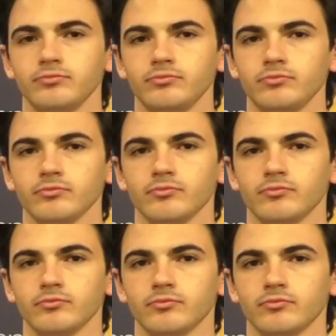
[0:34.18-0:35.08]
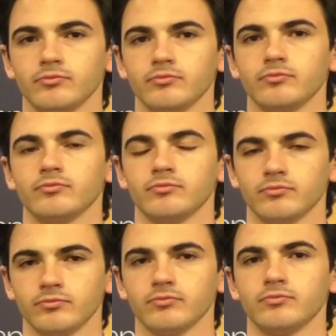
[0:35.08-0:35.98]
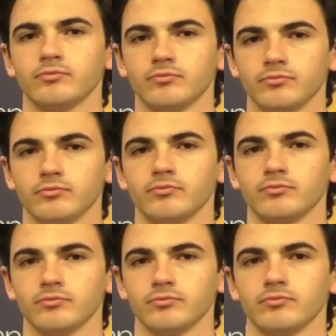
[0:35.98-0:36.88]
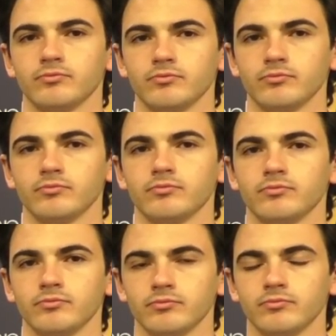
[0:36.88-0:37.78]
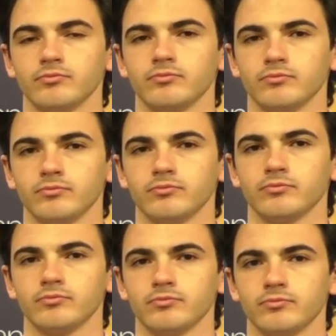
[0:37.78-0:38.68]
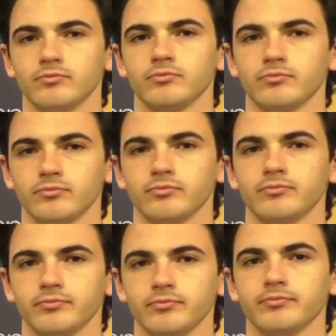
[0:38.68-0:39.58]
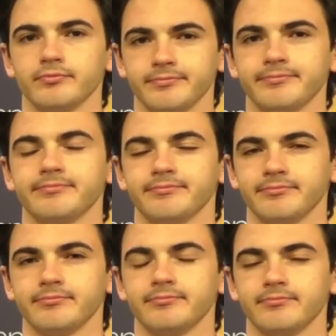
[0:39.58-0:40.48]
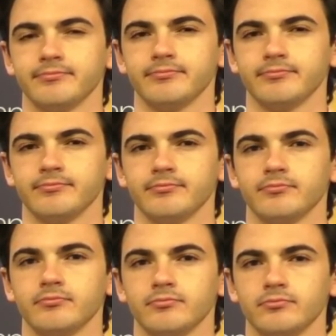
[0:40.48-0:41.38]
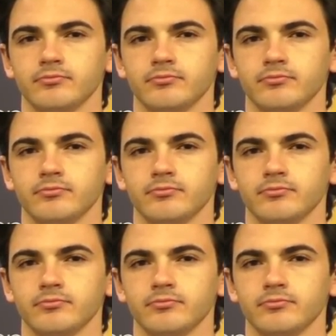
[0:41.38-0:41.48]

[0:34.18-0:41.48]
(not speaking)